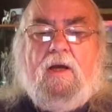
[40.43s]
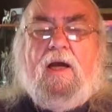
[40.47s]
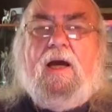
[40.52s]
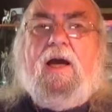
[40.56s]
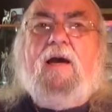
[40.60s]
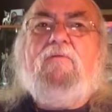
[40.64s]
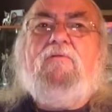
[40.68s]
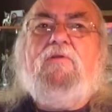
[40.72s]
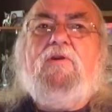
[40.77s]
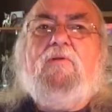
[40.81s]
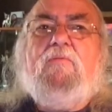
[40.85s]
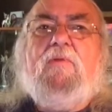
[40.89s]

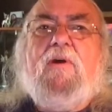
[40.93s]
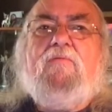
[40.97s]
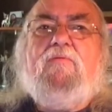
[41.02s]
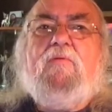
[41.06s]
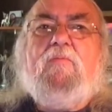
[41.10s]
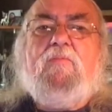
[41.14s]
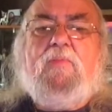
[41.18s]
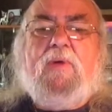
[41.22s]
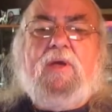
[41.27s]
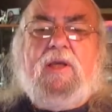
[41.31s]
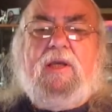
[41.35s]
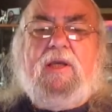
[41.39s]
Have you ever
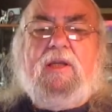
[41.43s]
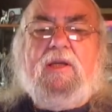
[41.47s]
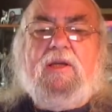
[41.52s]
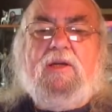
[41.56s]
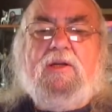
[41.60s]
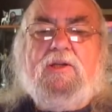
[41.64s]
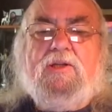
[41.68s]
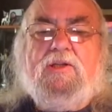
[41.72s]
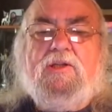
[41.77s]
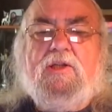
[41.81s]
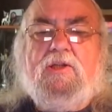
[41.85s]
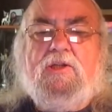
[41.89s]
been
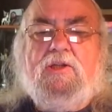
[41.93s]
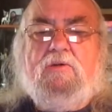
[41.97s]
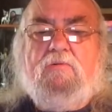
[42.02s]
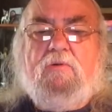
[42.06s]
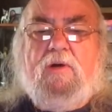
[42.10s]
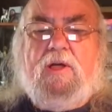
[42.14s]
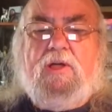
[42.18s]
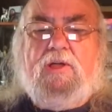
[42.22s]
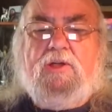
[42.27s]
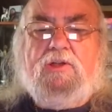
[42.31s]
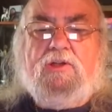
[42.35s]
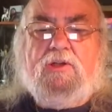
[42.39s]
in a
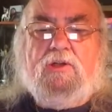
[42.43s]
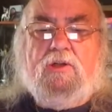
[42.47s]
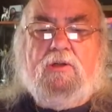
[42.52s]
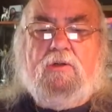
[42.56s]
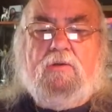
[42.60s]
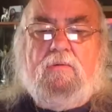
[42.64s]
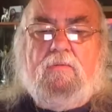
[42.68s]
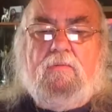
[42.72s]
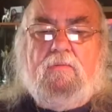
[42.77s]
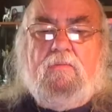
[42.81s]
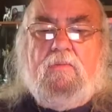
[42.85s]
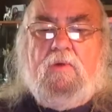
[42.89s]
situation
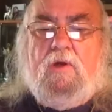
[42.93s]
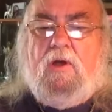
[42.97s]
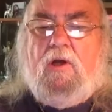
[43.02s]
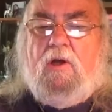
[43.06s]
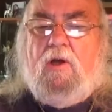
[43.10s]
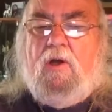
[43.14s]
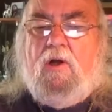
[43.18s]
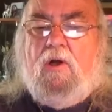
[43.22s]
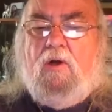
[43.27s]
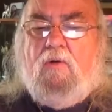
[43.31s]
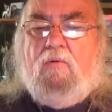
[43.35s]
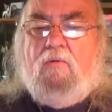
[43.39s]

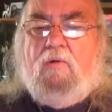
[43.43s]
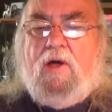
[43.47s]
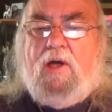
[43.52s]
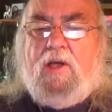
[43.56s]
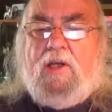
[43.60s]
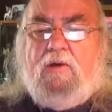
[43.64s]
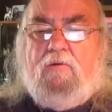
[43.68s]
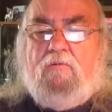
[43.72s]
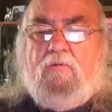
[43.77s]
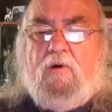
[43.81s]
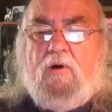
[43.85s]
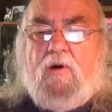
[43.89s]
where
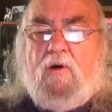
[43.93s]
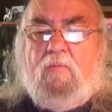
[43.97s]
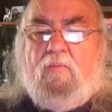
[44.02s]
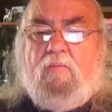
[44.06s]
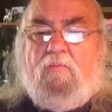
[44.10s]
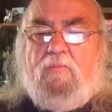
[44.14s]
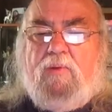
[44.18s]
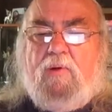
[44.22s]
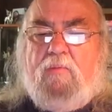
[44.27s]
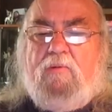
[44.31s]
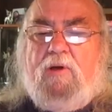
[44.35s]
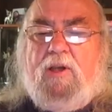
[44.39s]
you are
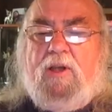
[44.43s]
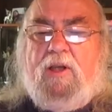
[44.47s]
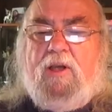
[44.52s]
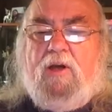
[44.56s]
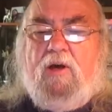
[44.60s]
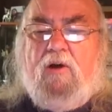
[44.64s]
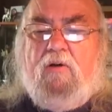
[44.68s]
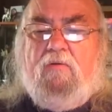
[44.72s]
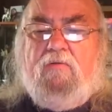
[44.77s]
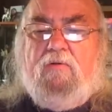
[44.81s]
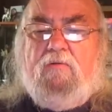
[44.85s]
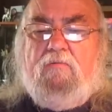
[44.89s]
bubbling
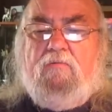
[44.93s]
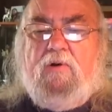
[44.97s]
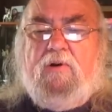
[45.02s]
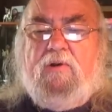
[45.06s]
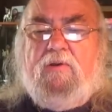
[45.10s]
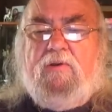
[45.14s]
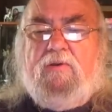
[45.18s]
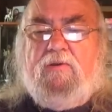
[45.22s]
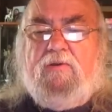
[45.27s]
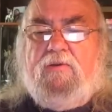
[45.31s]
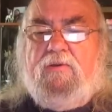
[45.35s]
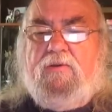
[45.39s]
over with
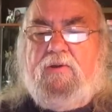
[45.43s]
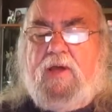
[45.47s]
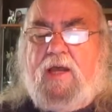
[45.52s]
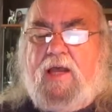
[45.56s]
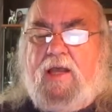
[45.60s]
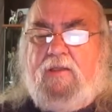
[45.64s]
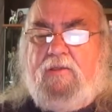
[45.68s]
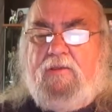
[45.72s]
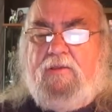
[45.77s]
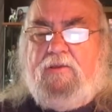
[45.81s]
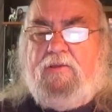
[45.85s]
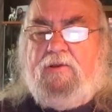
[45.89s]

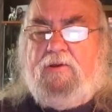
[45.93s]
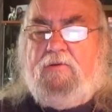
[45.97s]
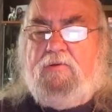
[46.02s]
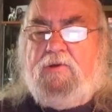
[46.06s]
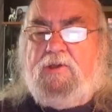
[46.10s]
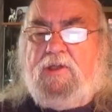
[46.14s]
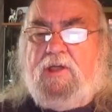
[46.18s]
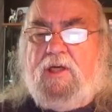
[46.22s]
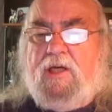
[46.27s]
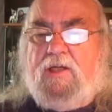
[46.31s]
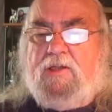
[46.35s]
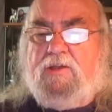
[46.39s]

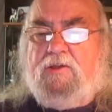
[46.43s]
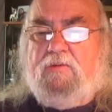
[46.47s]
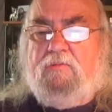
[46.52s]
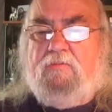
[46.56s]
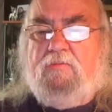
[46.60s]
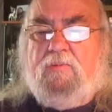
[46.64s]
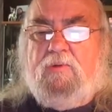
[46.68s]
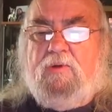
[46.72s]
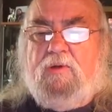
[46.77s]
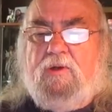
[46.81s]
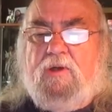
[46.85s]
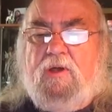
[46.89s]

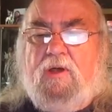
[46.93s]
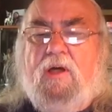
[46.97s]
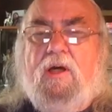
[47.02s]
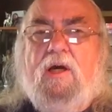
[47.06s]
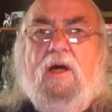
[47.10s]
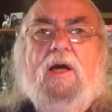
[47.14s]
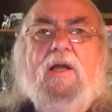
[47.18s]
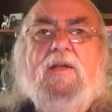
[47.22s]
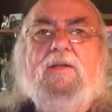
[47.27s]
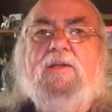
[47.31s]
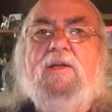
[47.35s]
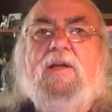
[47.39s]
enthusiasm
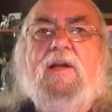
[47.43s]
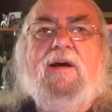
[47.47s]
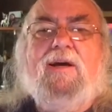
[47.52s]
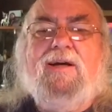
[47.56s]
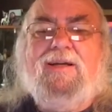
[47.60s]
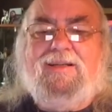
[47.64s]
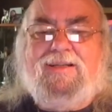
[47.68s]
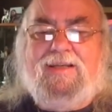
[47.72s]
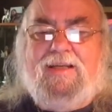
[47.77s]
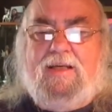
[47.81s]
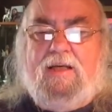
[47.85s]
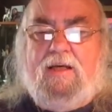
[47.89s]
and an
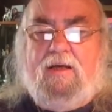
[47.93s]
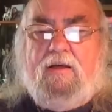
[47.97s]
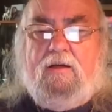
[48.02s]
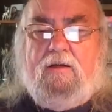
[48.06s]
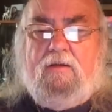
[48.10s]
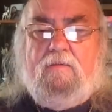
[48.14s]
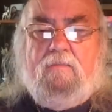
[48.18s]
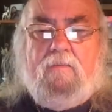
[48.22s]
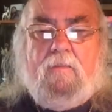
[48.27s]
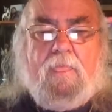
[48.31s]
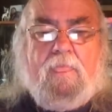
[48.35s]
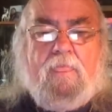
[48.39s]
idea
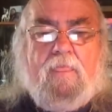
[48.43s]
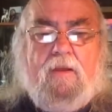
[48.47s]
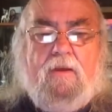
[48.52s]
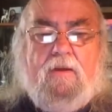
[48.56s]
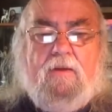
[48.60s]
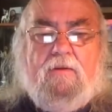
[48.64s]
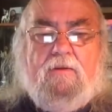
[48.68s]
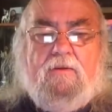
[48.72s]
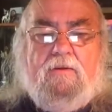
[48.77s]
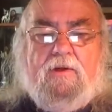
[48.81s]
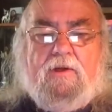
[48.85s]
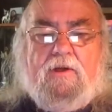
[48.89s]

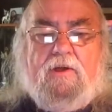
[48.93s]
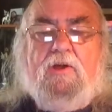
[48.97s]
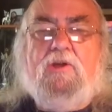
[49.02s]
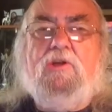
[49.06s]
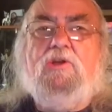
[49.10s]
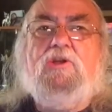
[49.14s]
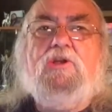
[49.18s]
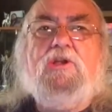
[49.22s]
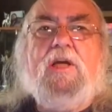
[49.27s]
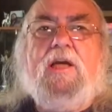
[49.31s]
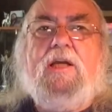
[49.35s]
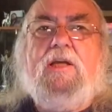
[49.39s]
that can
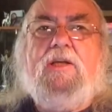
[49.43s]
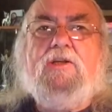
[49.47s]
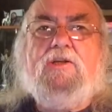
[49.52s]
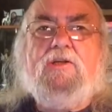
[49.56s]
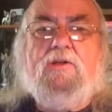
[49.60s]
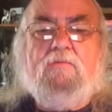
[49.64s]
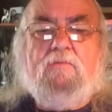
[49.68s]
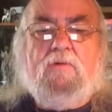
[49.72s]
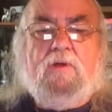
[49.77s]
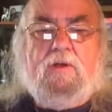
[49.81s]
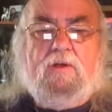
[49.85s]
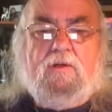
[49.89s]
change
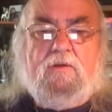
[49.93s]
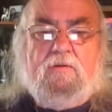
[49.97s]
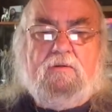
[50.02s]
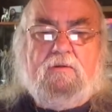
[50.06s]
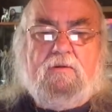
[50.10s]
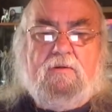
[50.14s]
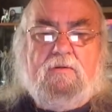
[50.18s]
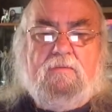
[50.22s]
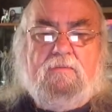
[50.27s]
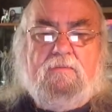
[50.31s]
the world?